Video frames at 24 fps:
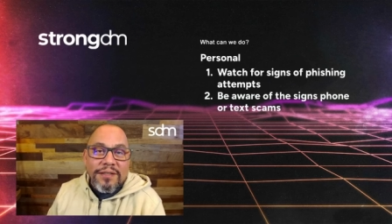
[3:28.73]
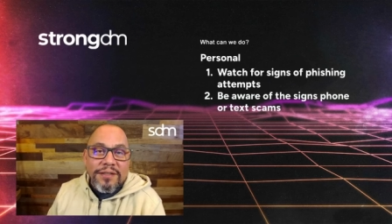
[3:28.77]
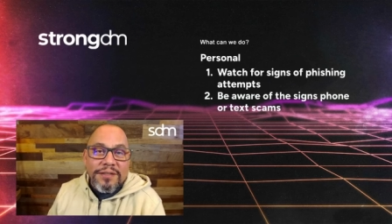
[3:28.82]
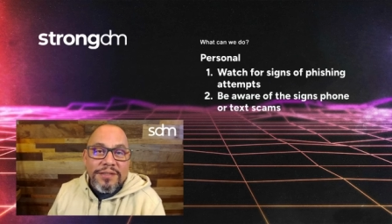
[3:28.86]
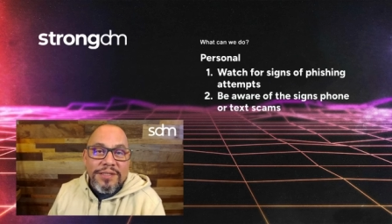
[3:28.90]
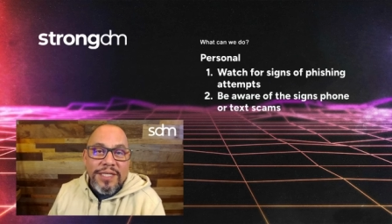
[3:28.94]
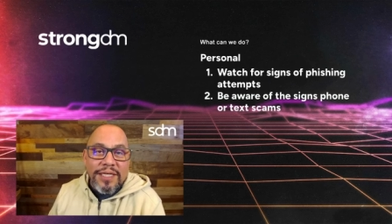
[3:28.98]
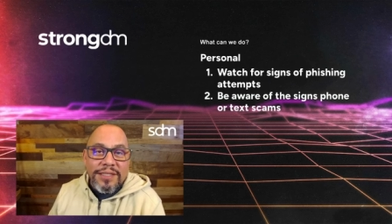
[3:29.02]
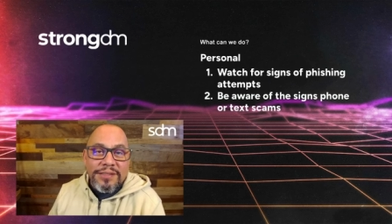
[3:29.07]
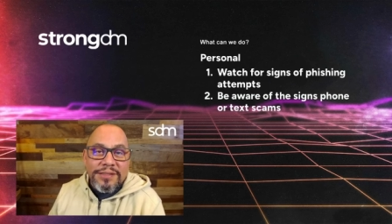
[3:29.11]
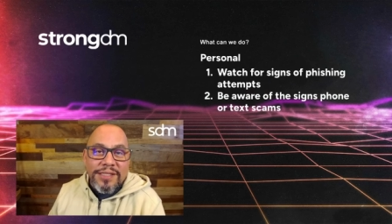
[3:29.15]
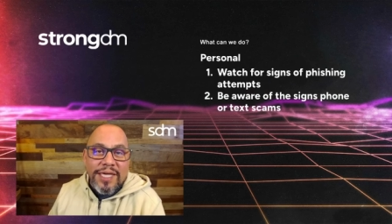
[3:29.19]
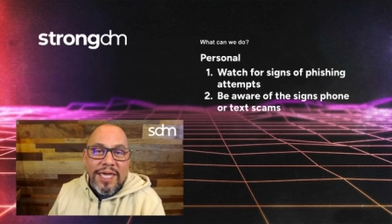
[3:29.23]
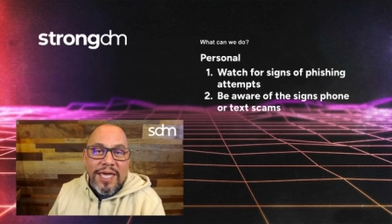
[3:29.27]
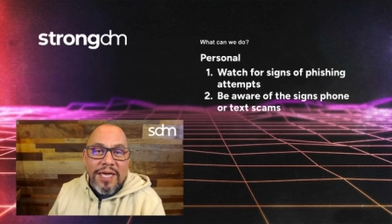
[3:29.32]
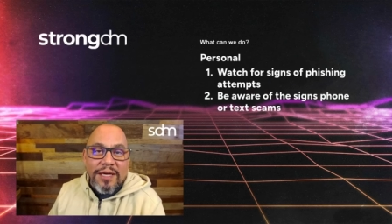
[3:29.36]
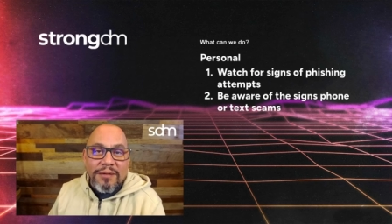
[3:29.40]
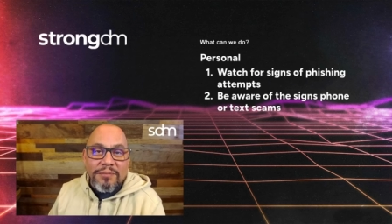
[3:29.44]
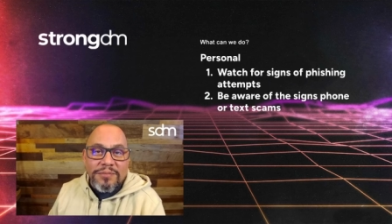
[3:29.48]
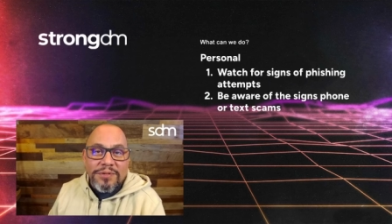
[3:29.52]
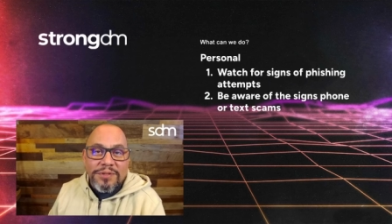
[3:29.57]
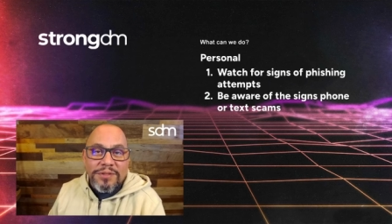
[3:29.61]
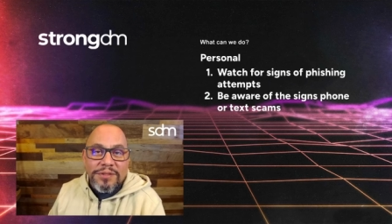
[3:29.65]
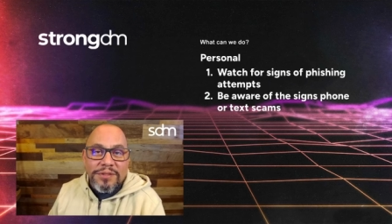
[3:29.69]
text
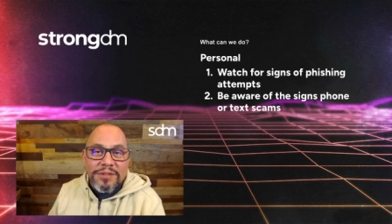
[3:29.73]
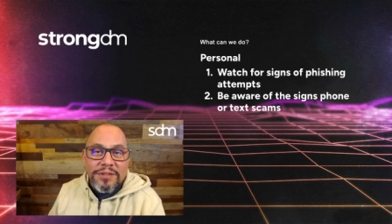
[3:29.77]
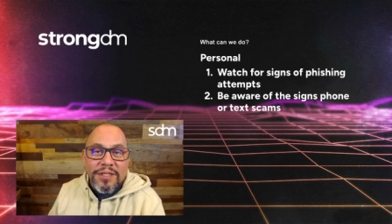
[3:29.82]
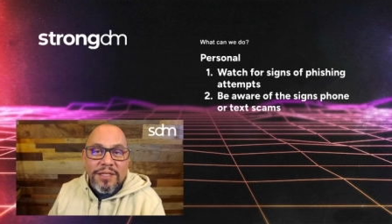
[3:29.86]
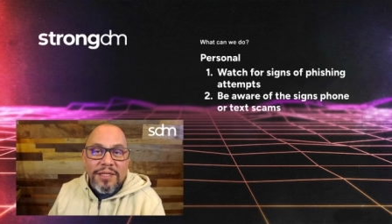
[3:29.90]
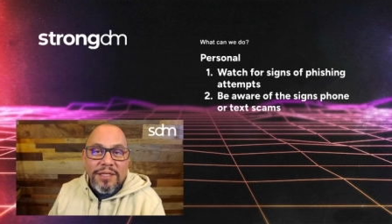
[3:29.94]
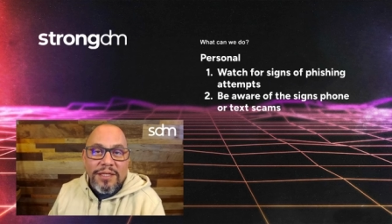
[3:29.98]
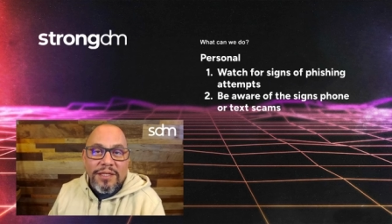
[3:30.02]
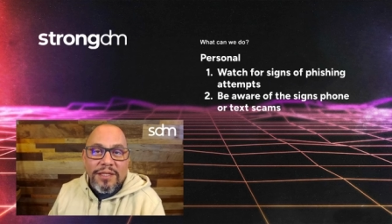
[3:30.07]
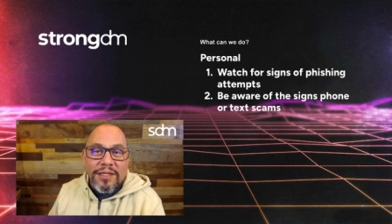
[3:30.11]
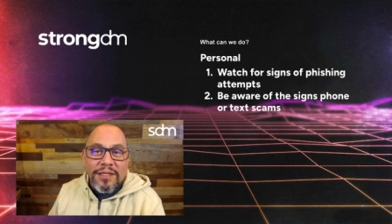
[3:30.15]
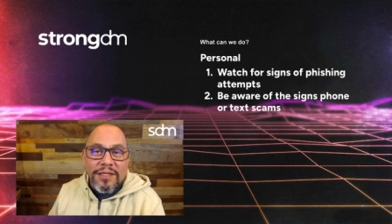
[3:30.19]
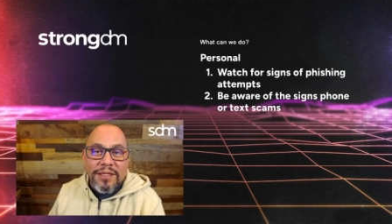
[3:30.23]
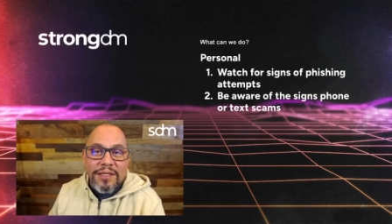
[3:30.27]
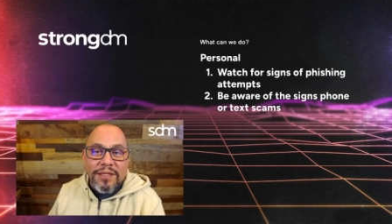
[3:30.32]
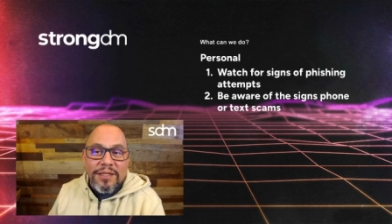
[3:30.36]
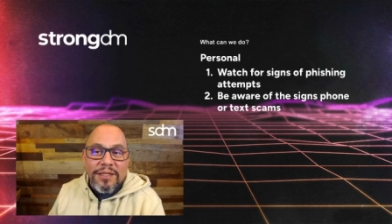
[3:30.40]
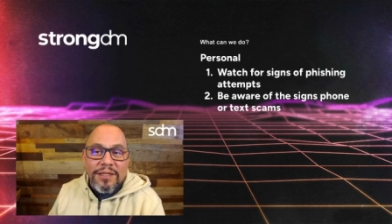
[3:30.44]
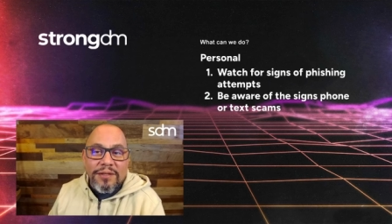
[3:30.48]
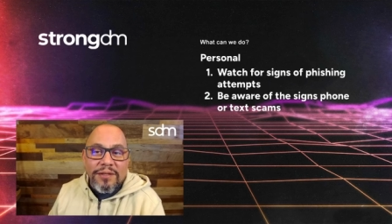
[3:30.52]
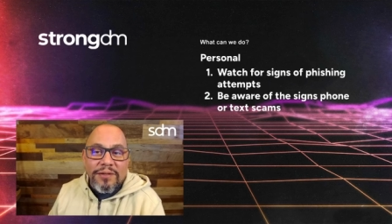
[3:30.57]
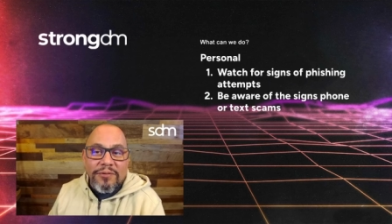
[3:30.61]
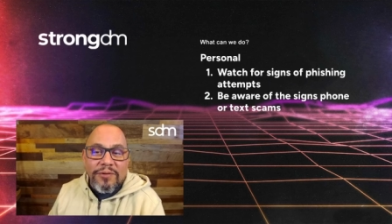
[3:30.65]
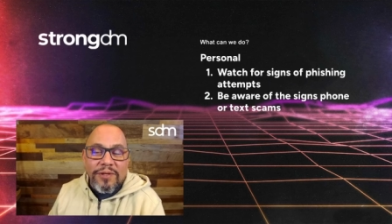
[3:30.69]
scams uh,
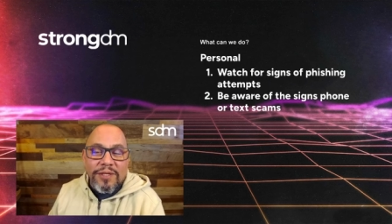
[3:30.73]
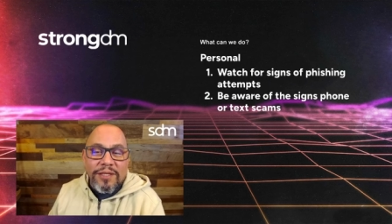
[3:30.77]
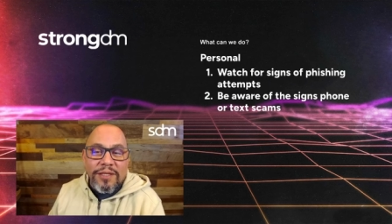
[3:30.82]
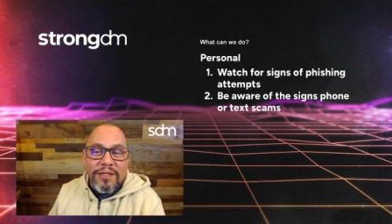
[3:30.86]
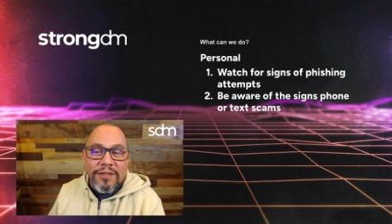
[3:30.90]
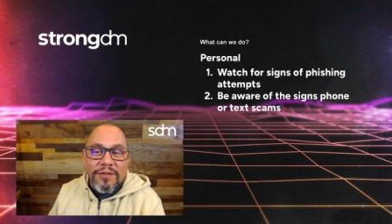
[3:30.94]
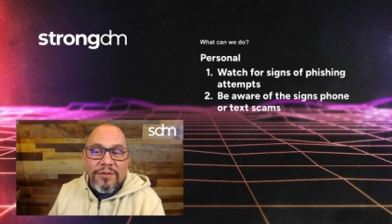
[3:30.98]
or